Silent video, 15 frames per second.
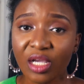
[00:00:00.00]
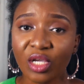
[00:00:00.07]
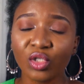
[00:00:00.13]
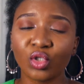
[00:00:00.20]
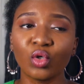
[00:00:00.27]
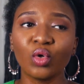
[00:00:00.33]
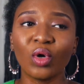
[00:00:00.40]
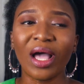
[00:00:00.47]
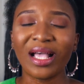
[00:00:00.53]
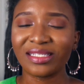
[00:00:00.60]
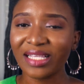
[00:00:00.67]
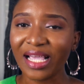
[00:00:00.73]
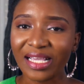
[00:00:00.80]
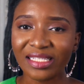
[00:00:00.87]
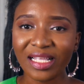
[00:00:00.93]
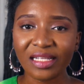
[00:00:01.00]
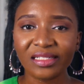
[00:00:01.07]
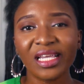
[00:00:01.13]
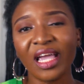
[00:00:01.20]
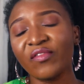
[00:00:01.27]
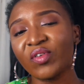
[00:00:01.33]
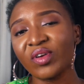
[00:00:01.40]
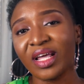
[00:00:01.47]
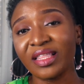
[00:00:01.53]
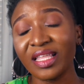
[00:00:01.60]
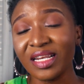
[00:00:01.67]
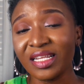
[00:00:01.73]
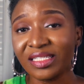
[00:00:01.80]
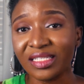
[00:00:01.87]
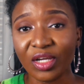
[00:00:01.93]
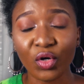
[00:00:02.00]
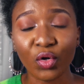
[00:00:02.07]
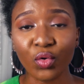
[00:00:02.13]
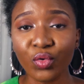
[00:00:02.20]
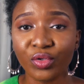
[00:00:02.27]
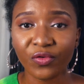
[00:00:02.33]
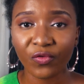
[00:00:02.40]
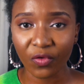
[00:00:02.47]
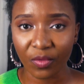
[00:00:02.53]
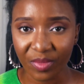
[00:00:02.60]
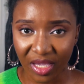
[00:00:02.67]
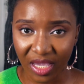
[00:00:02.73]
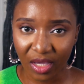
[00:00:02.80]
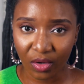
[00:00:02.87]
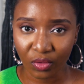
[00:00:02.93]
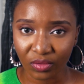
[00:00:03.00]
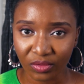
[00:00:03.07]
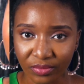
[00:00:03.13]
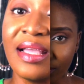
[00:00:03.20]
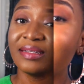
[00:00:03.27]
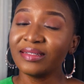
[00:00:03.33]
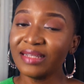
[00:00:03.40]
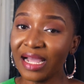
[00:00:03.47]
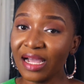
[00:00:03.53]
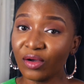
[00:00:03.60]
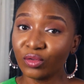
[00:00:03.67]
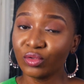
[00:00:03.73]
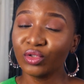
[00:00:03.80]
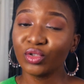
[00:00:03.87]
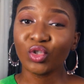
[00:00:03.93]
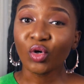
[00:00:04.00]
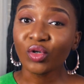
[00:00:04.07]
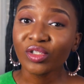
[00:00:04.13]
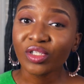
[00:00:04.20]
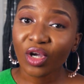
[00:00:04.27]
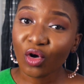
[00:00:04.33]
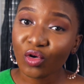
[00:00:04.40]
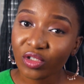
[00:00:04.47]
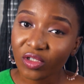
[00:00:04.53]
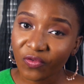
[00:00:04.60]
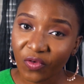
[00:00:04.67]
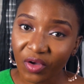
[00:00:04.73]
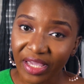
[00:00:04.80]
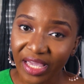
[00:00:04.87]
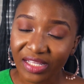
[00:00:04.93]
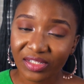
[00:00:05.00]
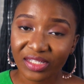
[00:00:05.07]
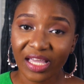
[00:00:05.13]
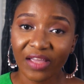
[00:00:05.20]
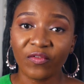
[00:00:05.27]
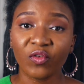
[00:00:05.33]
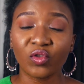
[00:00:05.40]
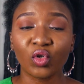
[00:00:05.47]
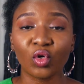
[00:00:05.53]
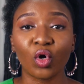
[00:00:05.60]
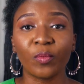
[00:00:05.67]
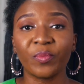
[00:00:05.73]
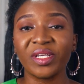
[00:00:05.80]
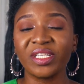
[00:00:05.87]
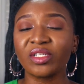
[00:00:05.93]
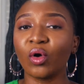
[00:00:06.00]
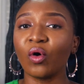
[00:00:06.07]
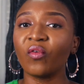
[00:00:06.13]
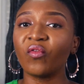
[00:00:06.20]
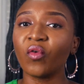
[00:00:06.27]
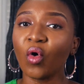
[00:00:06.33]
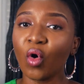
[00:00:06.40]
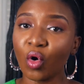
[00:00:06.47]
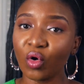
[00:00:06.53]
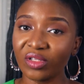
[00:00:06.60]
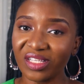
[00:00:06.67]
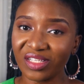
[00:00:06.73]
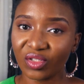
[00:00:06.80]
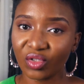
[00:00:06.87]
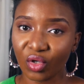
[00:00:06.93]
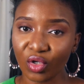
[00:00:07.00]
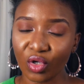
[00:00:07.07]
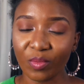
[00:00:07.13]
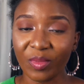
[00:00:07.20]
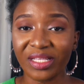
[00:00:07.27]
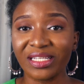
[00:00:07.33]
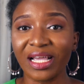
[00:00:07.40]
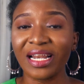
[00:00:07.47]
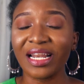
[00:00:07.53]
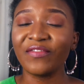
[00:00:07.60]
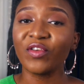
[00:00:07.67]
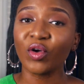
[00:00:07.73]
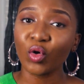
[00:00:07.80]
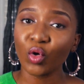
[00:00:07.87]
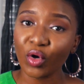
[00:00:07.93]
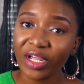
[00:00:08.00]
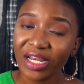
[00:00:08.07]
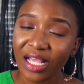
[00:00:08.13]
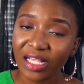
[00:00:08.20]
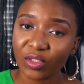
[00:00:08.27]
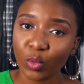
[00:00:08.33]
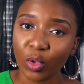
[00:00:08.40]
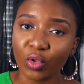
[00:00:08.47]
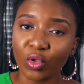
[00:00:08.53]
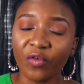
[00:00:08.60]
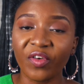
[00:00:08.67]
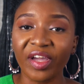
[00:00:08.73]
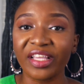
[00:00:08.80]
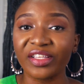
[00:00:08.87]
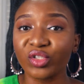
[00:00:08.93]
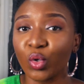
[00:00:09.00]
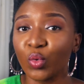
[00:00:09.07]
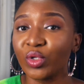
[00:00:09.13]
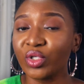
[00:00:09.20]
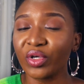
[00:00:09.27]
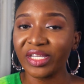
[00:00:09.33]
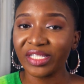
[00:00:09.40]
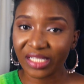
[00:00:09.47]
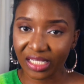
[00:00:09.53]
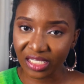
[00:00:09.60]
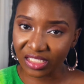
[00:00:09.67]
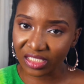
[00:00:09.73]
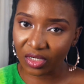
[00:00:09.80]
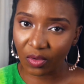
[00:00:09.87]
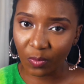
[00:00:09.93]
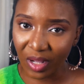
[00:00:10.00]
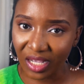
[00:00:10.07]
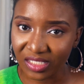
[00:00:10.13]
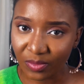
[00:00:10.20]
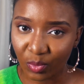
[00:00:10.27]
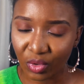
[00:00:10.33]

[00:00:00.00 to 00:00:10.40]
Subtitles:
So aside that, every other thing is a cruise from here on. Now, don't also forget to get photocopies of all these documents, and if you're going as well, don't forget to go with your international passport.